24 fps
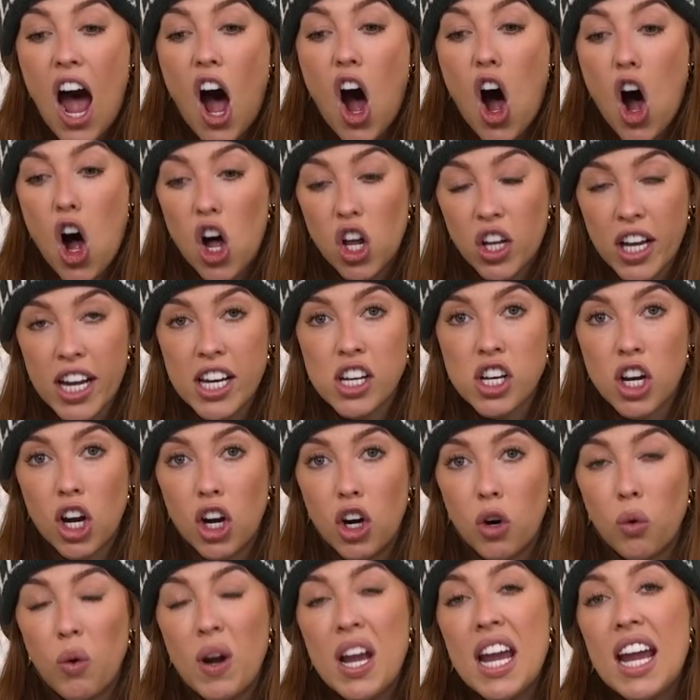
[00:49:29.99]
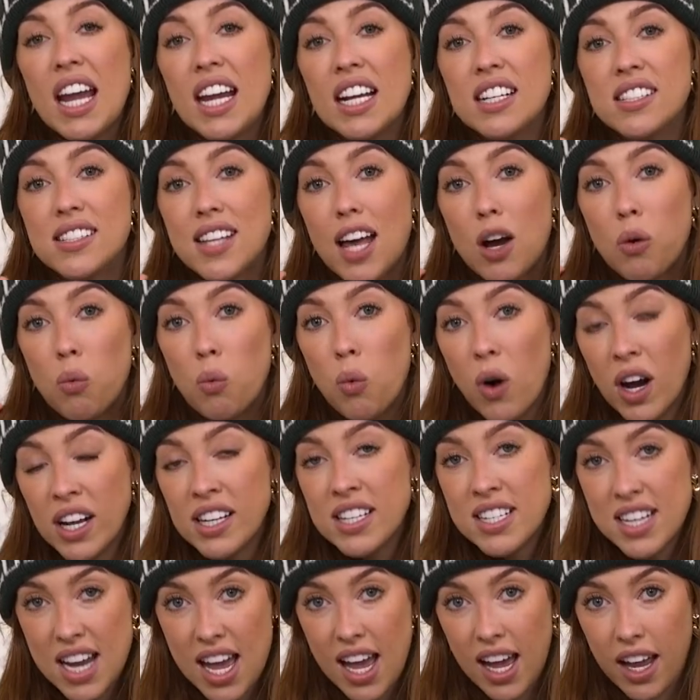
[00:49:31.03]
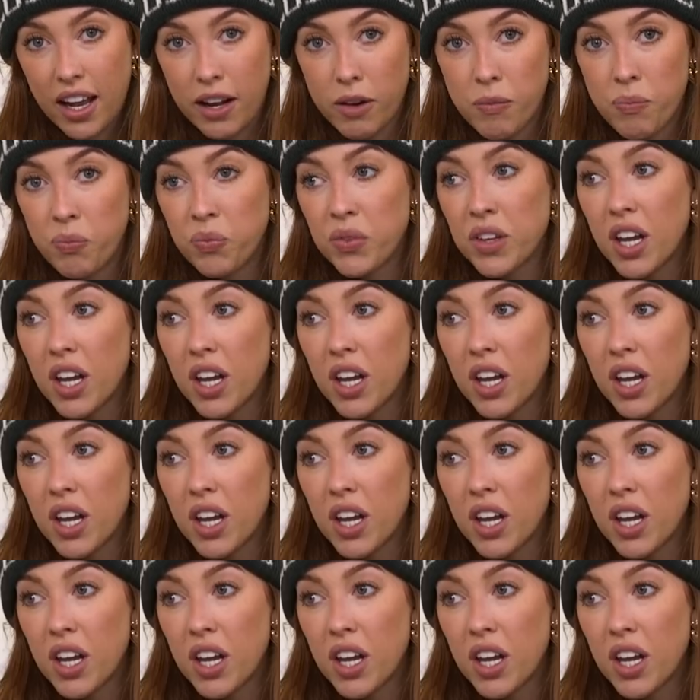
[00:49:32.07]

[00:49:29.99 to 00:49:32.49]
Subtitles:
All I know is that one day,